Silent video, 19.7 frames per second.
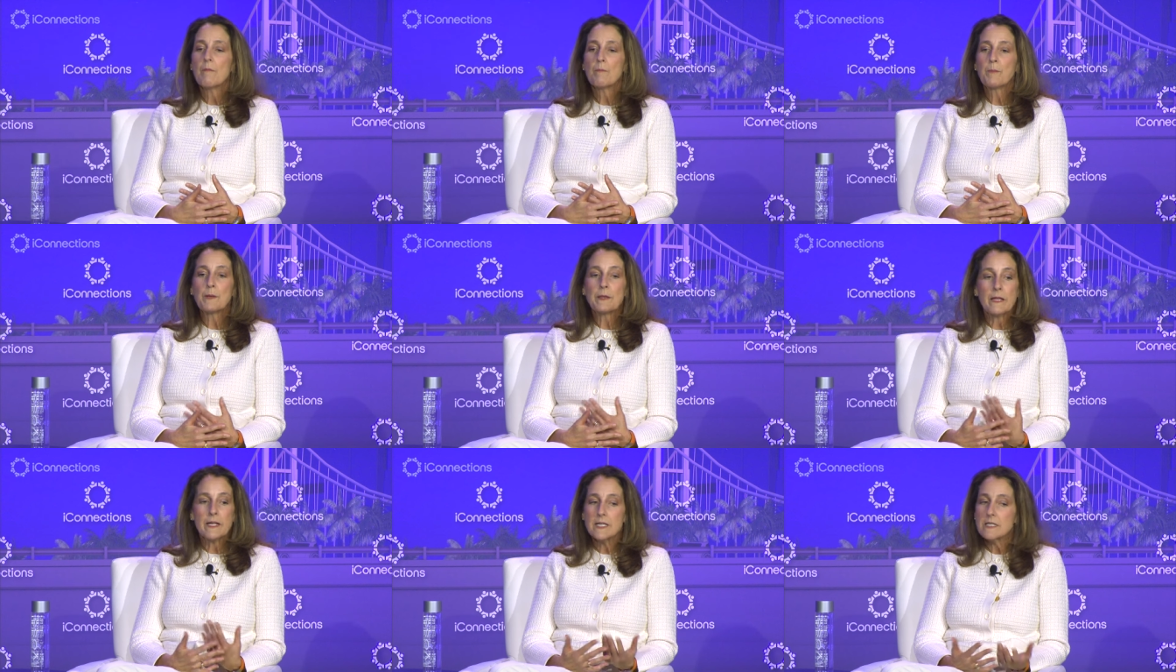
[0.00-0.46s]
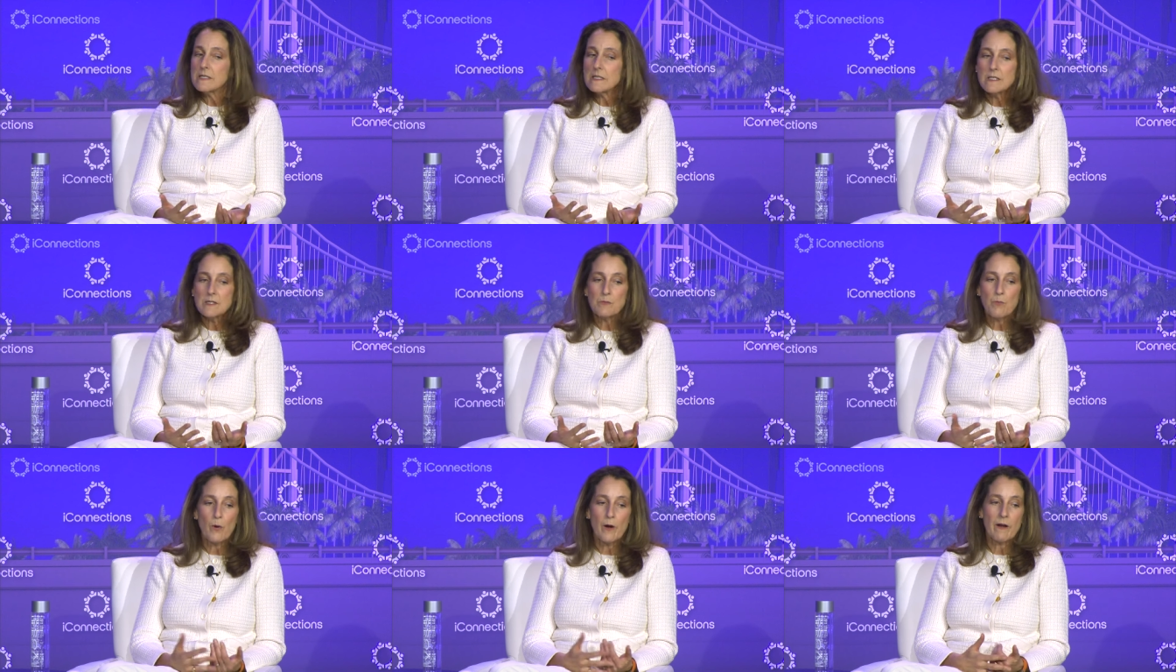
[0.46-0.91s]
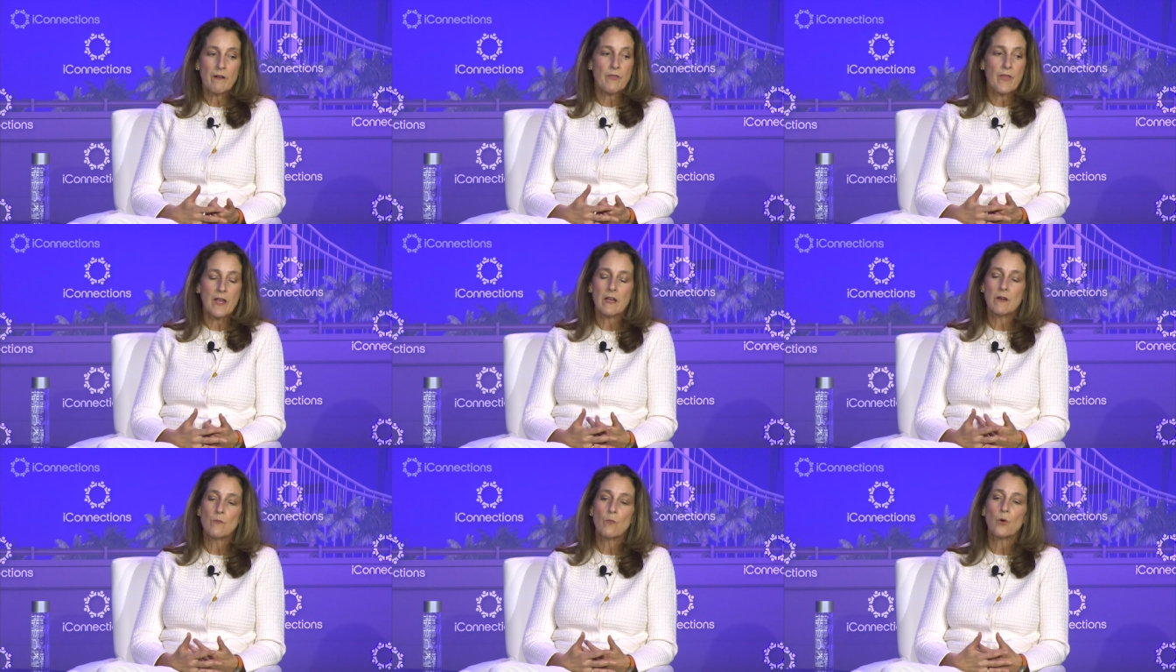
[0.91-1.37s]
places where
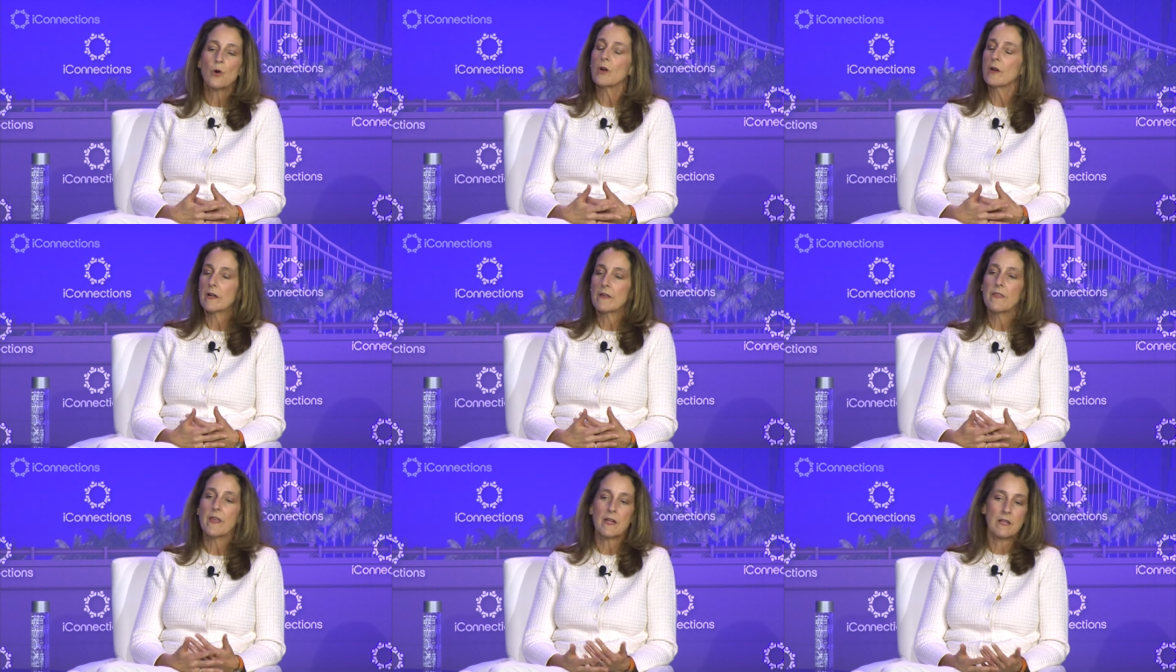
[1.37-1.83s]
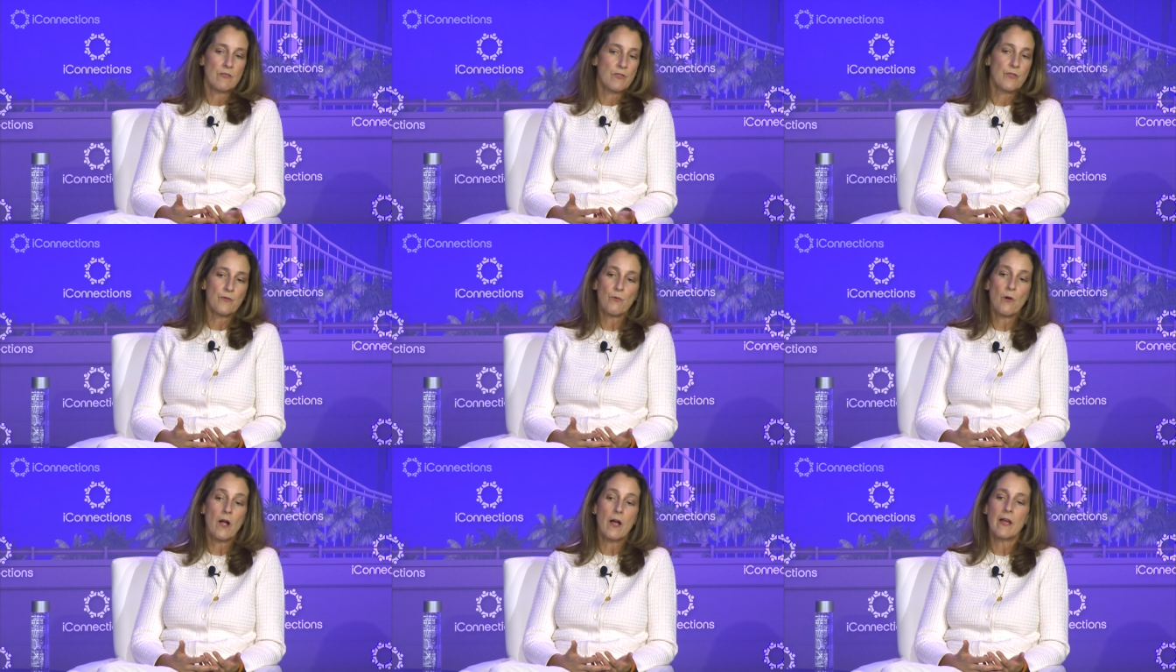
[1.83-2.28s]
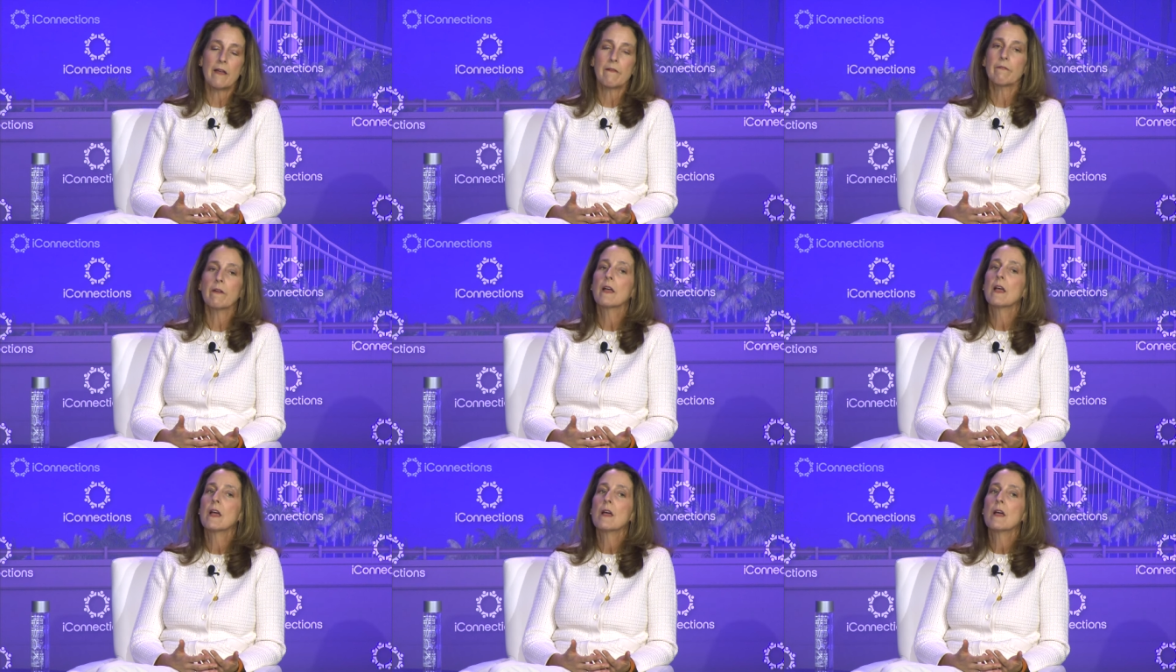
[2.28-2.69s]
they can work and they can thrive.